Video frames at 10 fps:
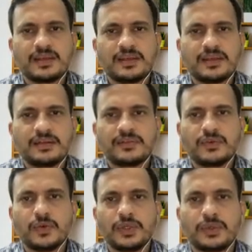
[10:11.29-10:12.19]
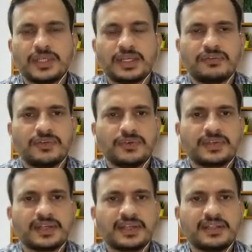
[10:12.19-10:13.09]
It's going to take few
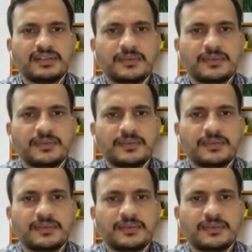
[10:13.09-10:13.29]
seconds.